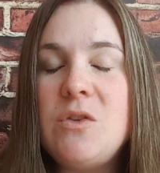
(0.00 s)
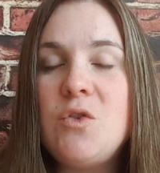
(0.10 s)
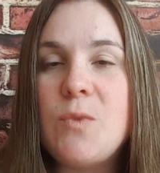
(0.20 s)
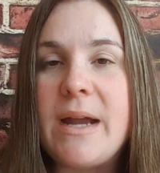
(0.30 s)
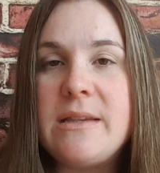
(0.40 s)

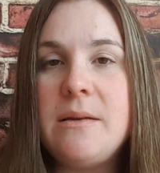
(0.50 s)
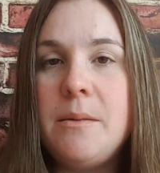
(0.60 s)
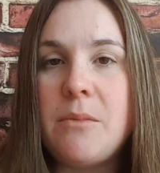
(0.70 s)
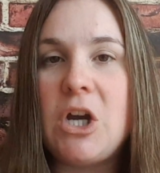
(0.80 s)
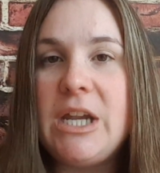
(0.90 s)
direct
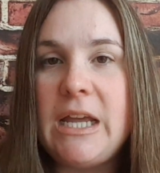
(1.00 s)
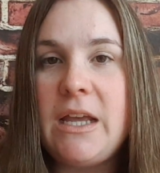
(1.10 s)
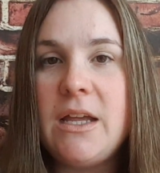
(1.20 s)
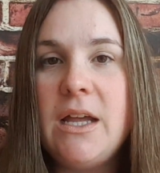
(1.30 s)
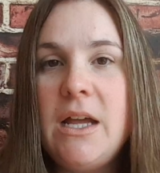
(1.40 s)

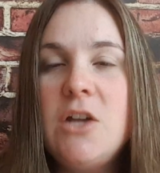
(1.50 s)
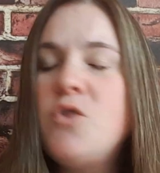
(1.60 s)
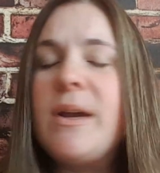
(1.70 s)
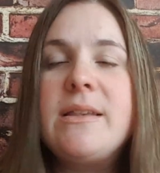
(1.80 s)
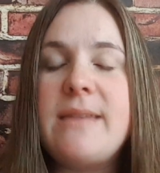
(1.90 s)
marketing,
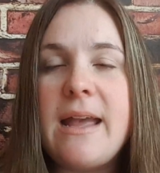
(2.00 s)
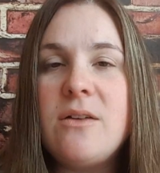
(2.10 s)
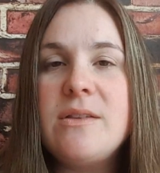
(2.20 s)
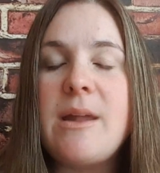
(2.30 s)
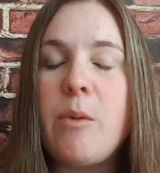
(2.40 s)
direct
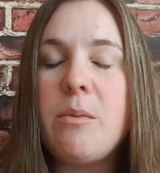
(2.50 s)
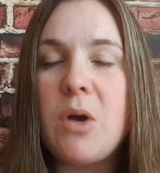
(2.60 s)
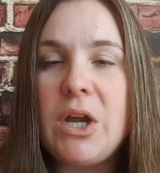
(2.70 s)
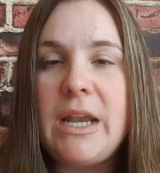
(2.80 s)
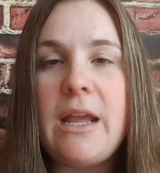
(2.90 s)
sales, network
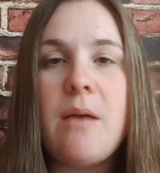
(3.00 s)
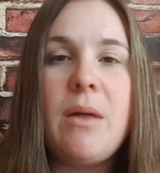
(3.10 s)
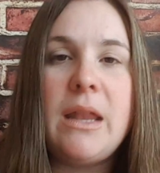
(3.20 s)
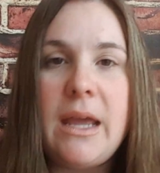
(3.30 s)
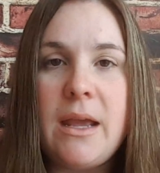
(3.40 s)
marketing,
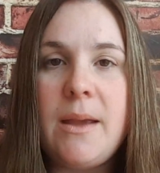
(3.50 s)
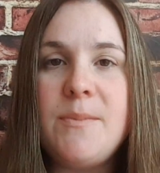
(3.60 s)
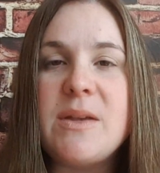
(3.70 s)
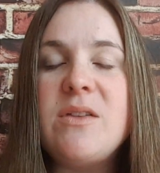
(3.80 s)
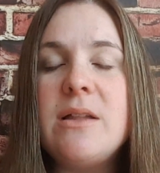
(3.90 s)

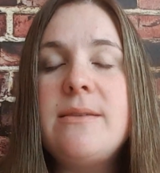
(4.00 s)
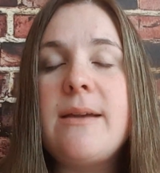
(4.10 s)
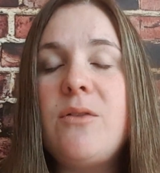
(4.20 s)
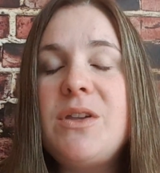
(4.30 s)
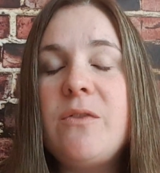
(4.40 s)
MLMs. I've done
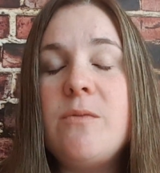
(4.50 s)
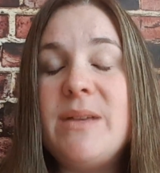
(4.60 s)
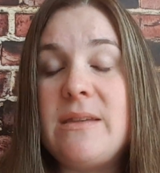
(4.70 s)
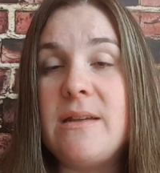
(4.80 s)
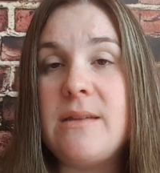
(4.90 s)
several different
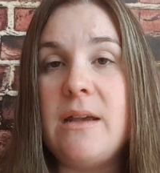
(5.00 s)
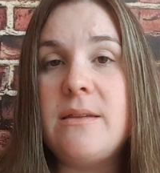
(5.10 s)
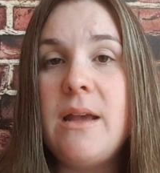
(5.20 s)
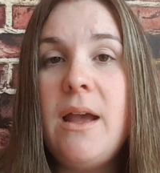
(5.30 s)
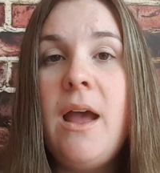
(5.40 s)
businesses.